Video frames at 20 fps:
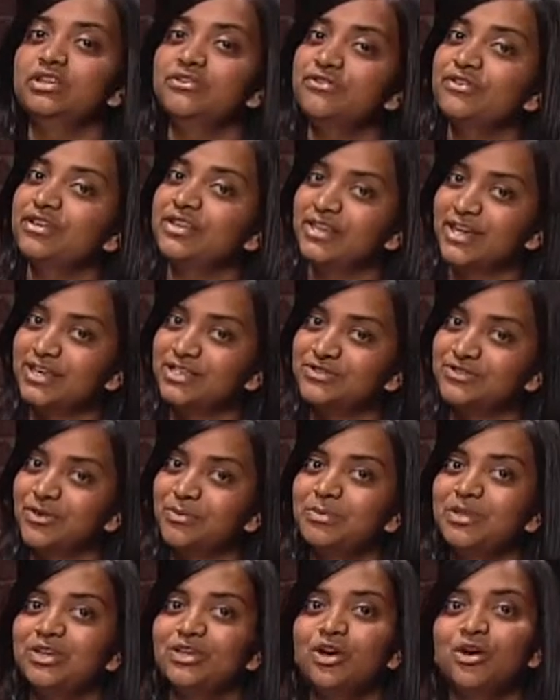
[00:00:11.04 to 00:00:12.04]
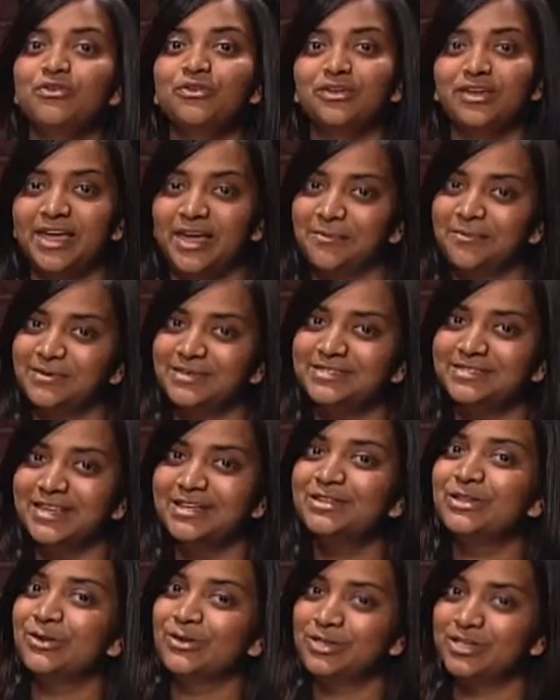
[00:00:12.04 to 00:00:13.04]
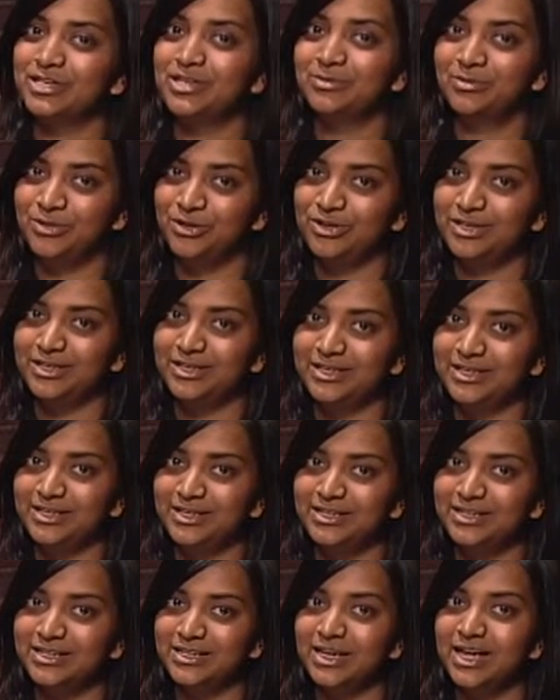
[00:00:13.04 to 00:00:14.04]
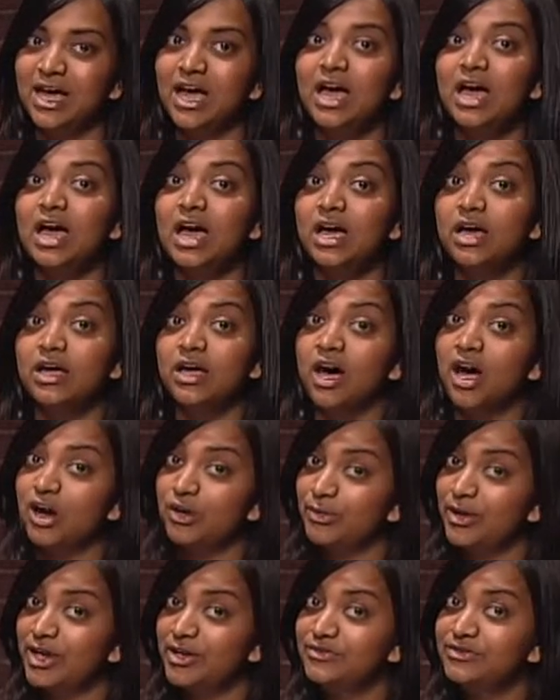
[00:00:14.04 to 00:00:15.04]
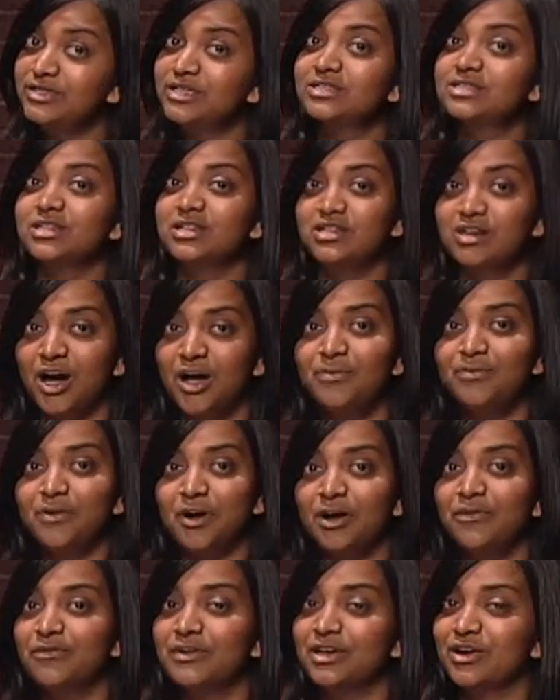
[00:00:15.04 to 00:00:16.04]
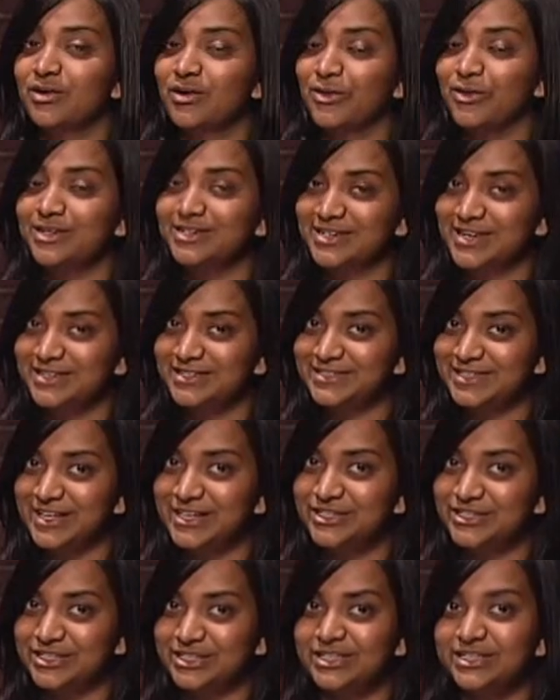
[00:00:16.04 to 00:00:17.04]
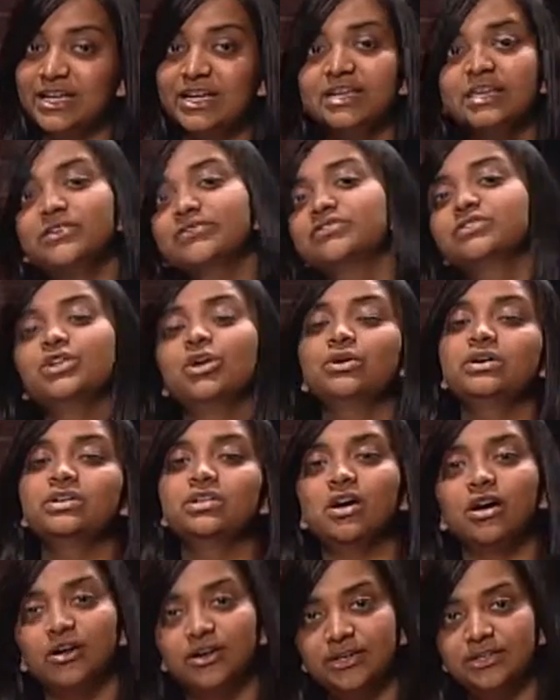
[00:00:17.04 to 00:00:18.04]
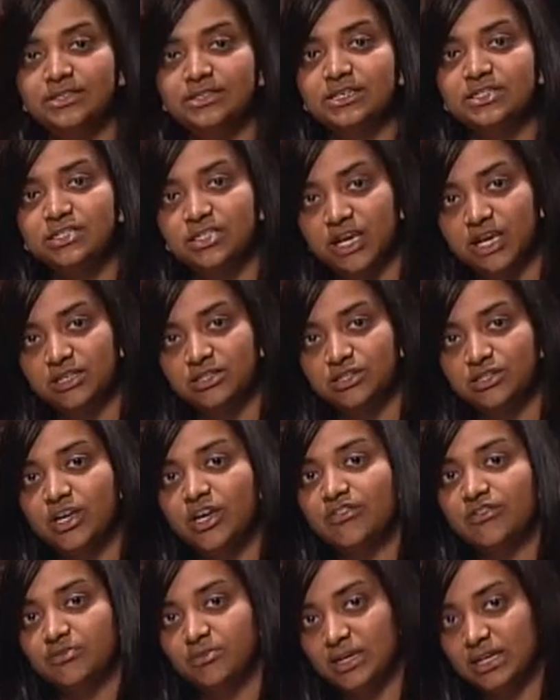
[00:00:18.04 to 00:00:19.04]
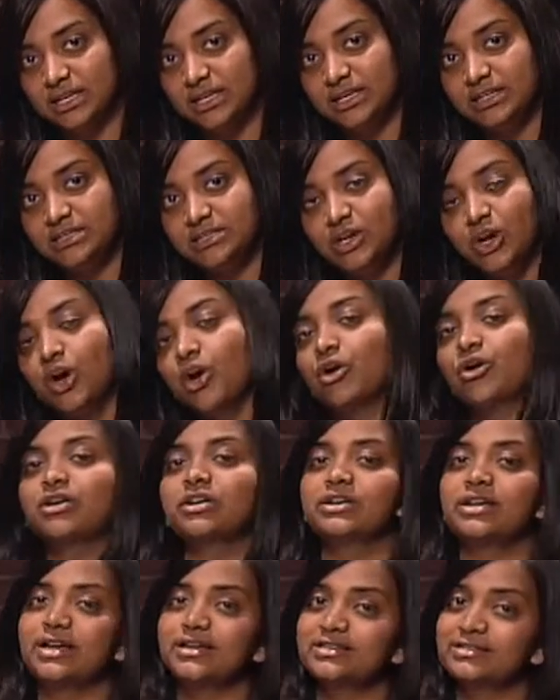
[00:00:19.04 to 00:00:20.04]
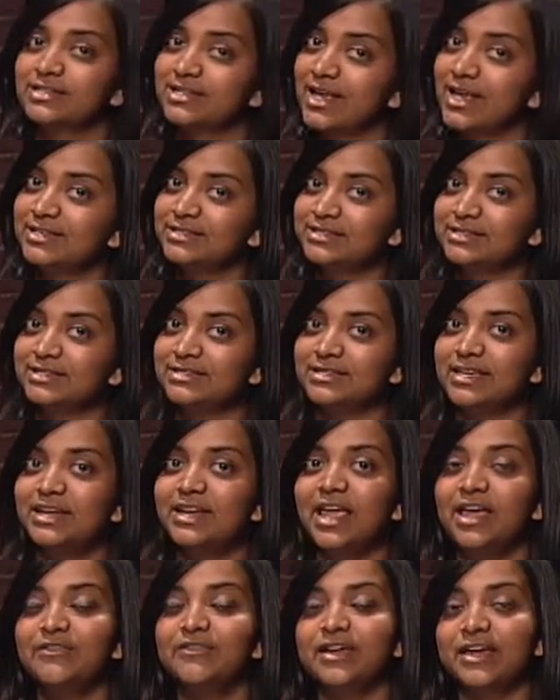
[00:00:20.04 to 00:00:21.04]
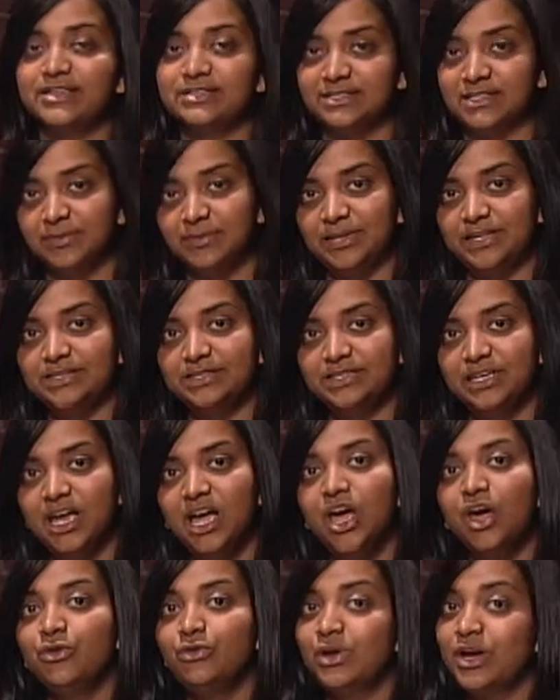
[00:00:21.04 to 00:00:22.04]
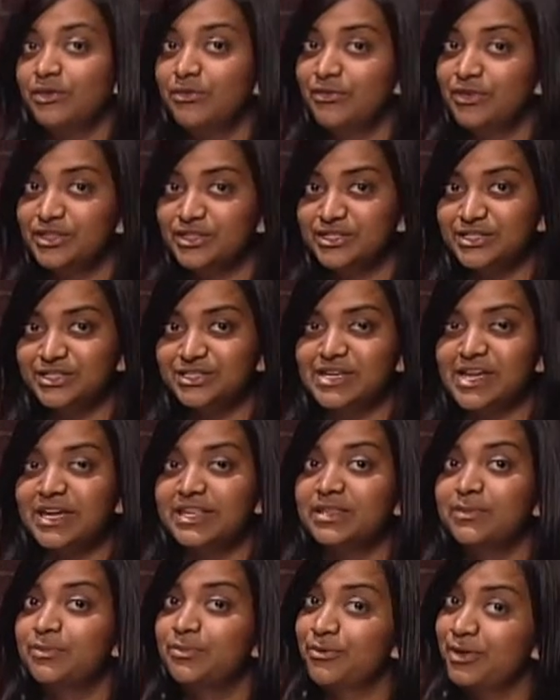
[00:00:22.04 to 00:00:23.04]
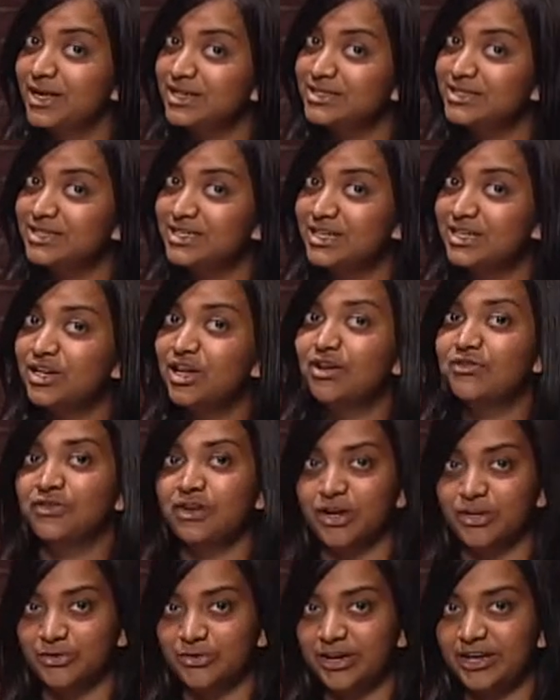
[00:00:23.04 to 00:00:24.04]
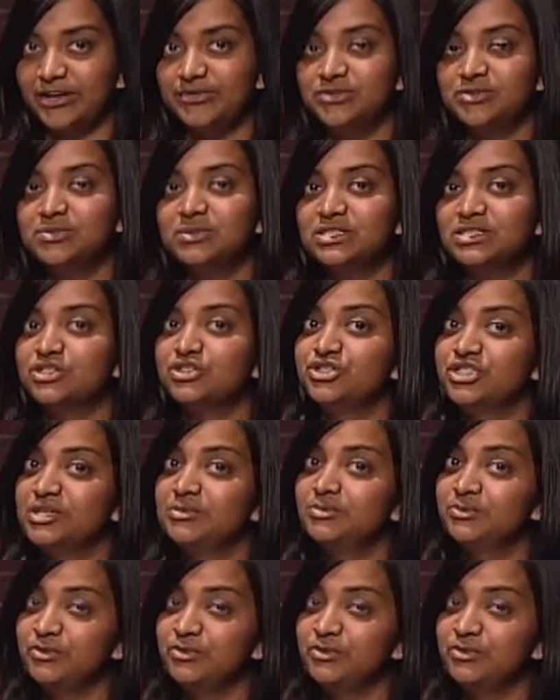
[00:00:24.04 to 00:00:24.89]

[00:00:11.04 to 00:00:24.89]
different guests from the U of O campus and local community. ArtWaves is a non-profit organization that gives local artists a chance to have meetings, organize classes, and have exhibits. We have with us today the president of ArtWaves, Mr.